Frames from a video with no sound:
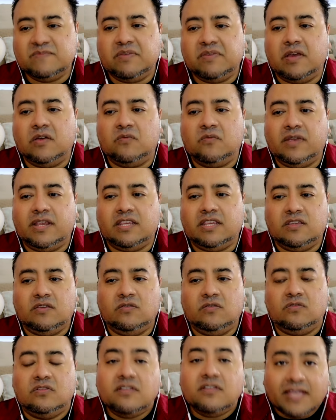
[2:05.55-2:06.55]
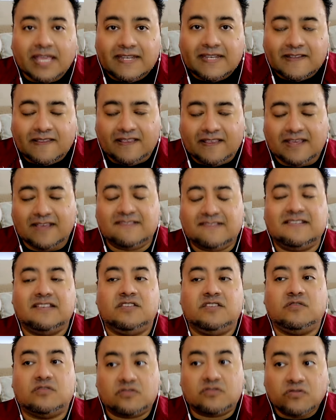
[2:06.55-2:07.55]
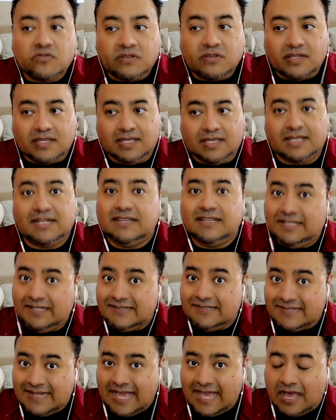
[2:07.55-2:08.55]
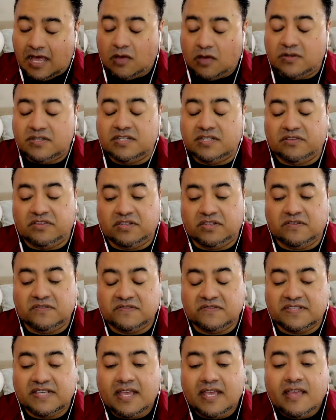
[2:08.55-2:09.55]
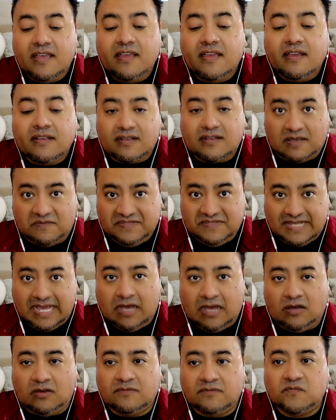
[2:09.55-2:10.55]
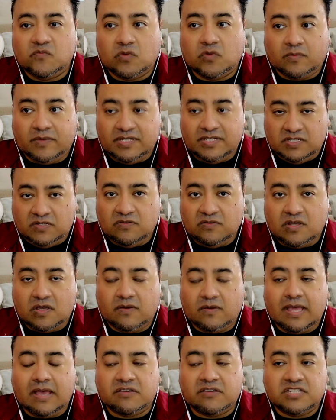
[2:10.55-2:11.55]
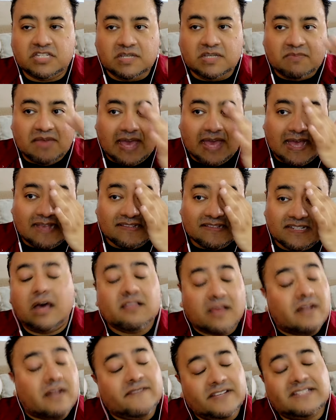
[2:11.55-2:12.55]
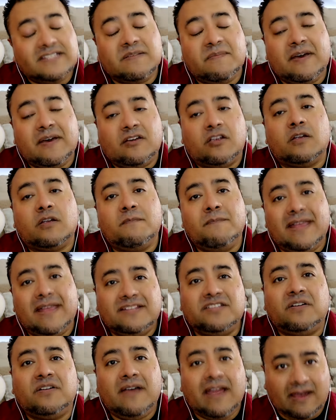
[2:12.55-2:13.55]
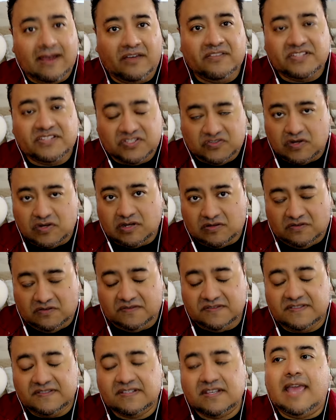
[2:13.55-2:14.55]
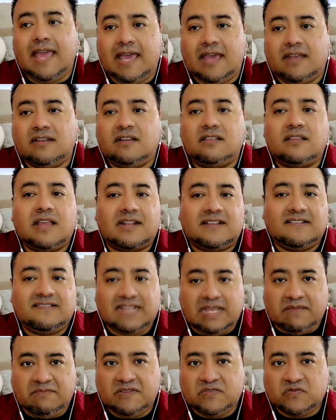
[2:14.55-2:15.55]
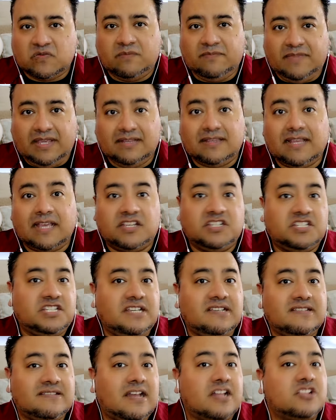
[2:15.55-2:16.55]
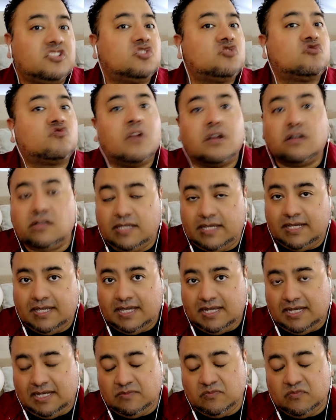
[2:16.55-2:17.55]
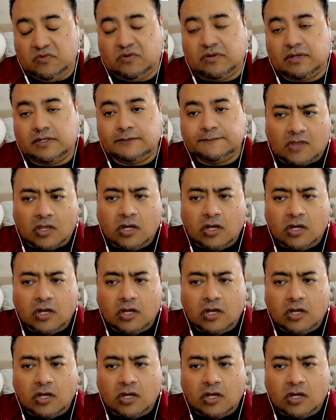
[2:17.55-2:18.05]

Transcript: But when you look into this and you're Googling it, at least now until the news comes out, where we do know how she passed, a lot of it is about her mental health struggles. And a lot of statements were made like she's not struggling anymore.